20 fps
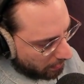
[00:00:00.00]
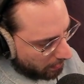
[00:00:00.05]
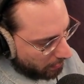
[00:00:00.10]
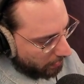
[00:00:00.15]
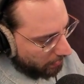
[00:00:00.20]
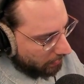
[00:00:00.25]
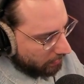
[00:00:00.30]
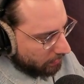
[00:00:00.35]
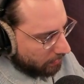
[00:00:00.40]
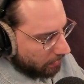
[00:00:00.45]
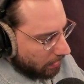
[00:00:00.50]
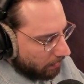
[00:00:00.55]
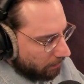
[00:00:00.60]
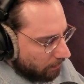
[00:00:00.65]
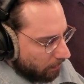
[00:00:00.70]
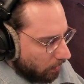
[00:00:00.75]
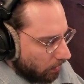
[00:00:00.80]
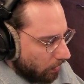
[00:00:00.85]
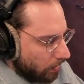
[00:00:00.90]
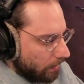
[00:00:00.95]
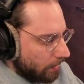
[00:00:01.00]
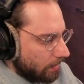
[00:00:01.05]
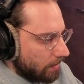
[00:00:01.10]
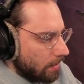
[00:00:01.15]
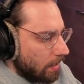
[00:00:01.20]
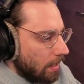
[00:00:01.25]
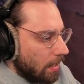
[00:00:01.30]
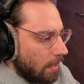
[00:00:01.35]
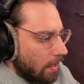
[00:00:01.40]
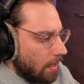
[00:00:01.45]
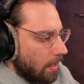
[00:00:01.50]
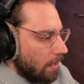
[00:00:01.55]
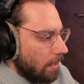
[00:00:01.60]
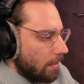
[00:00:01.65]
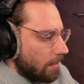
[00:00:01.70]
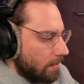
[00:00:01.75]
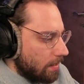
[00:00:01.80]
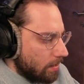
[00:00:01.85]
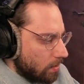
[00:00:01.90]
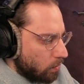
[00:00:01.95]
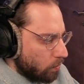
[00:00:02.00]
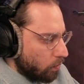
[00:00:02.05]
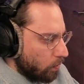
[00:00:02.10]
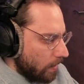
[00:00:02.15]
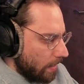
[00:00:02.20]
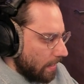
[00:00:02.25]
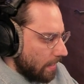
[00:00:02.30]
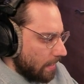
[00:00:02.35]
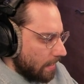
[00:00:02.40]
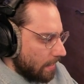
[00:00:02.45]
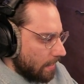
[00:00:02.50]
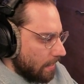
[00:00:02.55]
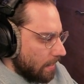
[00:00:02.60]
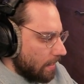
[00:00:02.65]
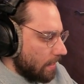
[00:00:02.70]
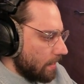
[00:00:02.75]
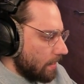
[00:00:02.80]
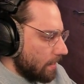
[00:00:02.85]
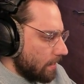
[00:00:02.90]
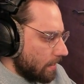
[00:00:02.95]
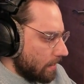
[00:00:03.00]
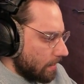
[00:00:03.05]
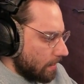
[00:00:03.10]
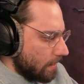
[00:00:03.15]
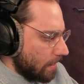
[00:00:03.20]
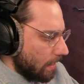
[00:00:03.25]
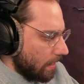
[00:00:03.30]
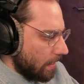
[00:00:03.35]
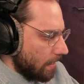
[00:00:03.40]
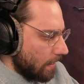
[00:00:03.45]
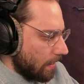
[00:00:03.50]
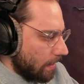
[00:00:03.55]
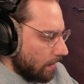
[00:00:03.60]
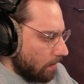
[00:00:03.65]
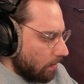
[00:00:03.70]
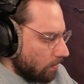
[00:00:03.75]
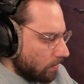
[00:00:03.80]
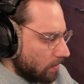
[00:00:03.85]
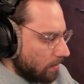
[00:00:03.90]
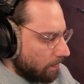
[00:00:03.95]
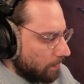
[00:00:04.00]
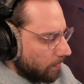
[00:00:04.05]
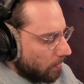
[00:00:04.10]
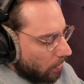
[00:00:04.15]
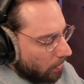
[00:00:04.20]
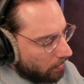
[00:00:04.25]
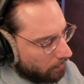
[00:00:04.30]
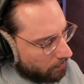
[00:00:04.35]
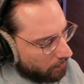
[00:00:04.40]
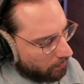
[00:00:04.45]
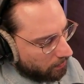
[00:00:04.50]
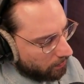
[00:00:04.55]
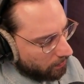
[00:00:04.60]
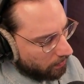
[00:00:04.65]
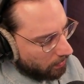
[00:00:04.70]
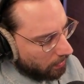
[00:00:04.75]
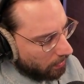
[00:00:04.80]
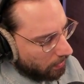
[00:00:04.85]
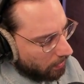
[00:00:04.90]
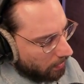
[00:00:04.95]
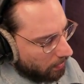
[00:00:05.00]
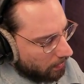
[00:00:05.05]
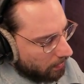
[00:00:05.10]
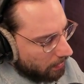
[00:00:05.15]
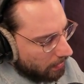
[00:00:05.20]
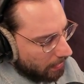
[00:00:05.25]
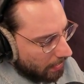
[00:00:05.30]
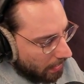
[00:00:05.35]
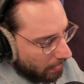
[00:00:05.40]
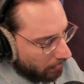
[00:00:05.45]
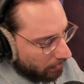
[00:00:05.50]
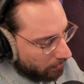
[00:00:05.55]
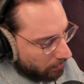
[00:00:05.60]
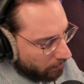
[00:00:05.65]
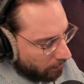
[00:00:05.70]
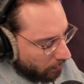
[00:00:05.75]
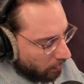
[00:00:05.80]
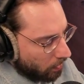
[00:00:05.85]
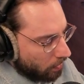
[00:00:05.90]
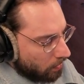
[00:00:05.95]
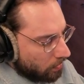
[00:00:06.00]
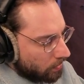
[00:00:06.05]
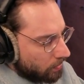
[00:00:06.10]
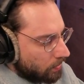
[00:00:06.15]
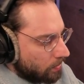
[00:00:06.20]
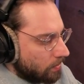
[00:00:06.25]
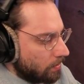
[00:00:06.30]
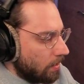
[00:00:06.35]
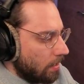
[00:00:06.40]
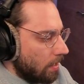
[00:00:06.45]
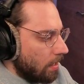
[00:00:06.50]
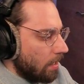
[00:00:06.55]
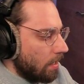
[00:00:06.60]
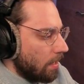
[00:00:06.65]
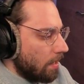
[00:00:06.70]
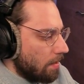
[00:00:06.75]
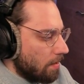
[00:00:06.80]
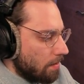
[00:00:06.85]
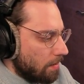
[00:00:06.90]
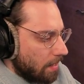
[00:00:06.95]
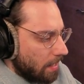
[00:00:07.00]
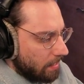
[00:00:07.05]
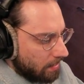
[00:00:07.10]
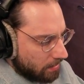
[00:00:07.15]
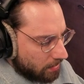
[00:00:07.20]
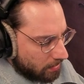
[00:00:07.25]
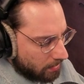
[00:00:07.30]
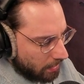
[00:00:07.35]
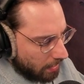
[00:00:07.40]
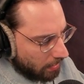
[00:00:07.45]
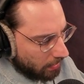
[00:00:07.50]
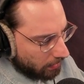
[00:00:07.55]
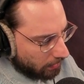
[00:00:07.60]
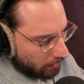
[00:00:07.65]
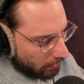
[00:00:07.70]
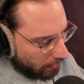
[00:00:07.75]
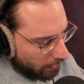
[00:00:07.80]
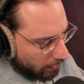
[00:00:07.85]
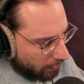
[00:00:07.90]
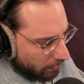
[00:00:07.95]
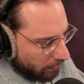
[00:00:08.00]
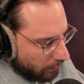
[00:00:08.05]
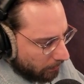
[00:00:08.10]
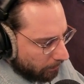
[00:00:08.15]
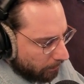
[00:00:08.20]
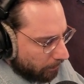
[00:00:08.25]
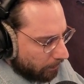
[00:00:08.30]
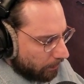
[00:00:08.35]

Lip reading: things I've learned in this week is the concept of nail it first, then scale it later.